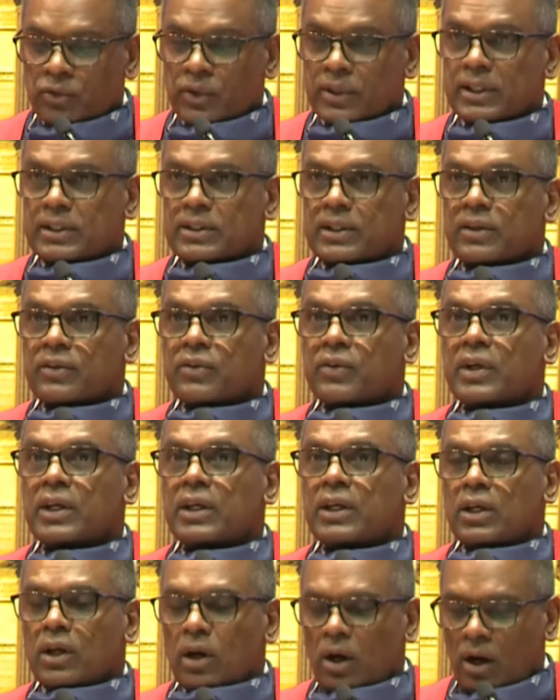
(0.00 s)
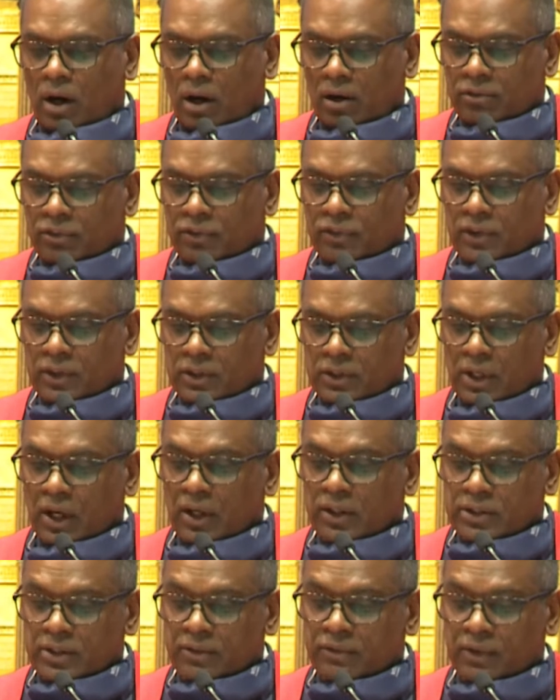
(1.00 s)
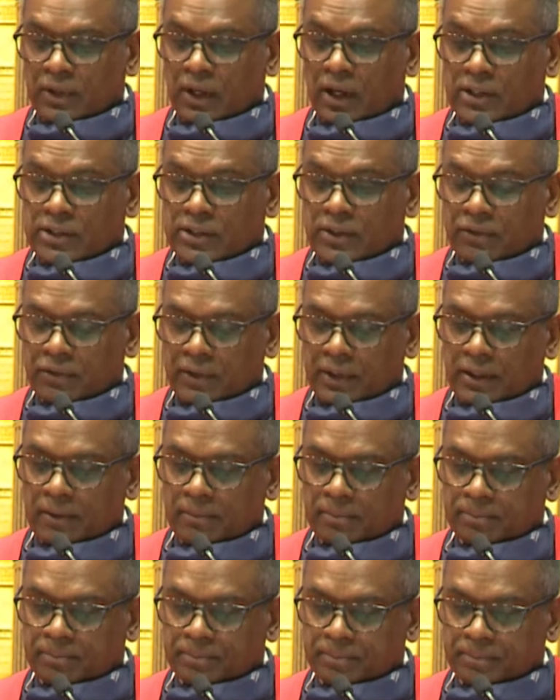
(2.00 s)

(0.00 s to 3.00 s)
for the degree of Doctor of Philosophy.